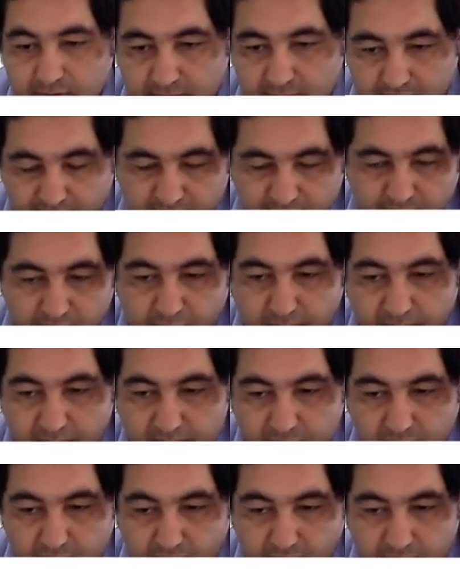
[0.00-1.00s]
is minus
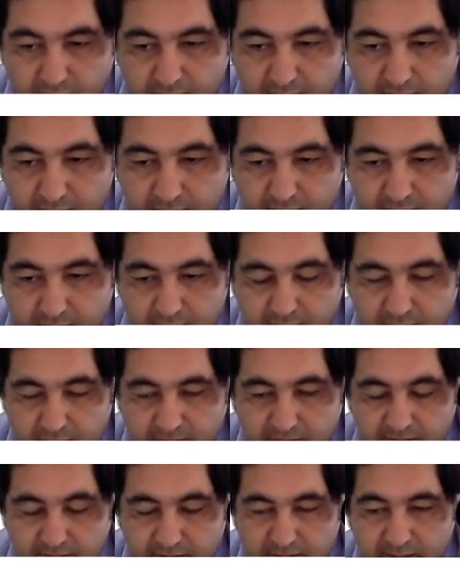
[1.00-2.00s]
1, so then
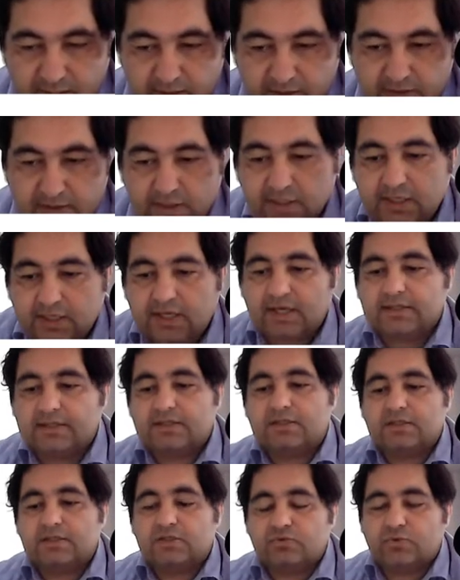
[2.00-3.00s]
here
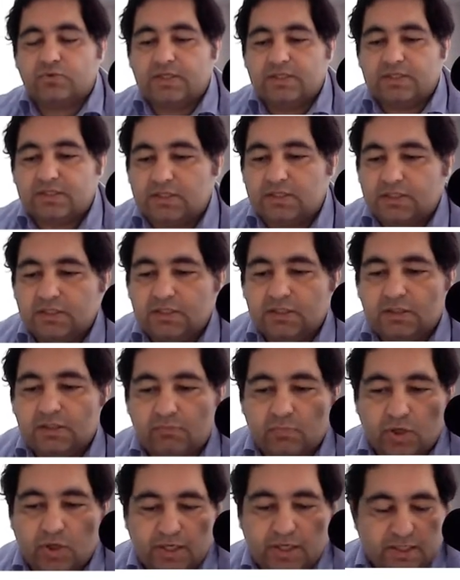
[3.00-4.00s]
120
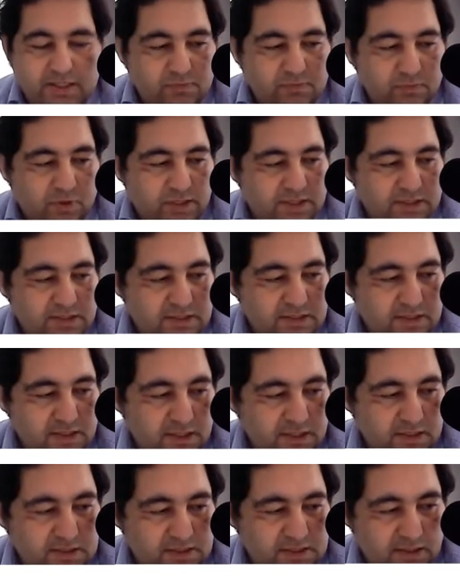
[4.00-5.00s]
minus 10
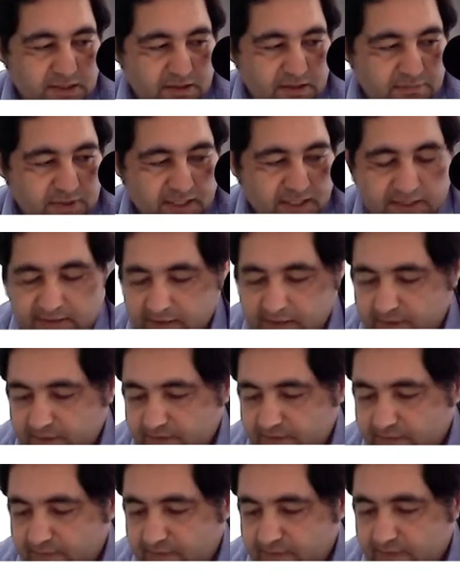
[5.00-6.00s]
is gonna be
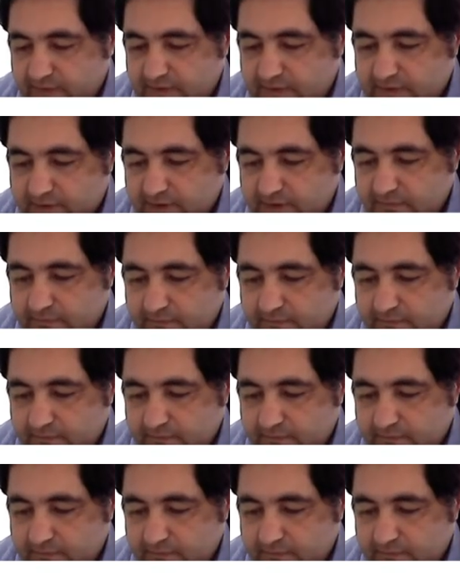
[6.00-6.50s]
130